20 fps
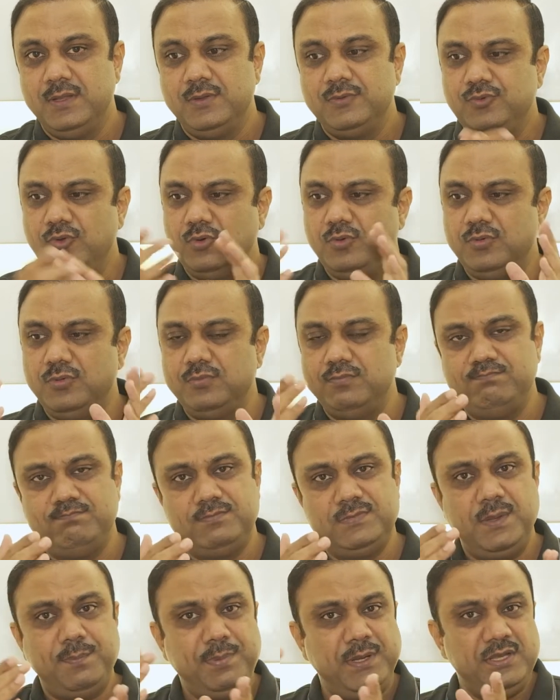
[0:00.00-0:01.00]
So
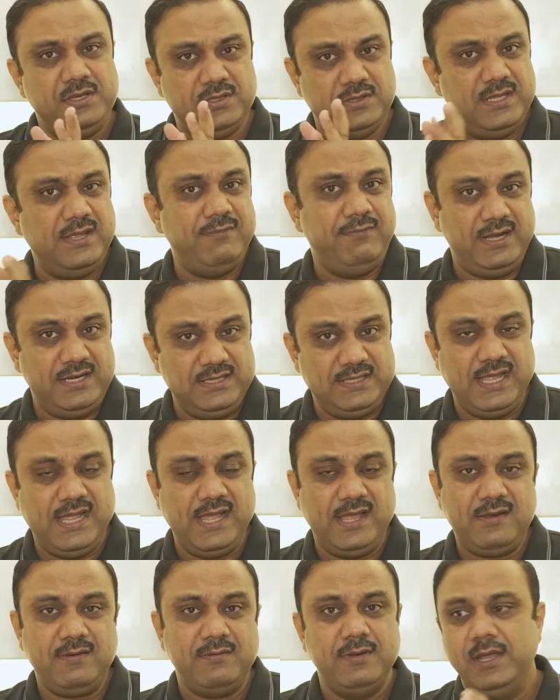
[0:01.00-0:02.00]
they went
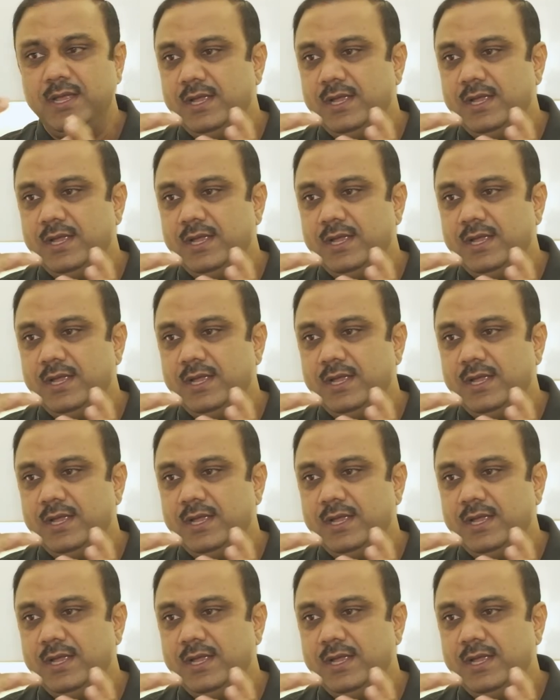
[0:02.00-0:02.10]
there.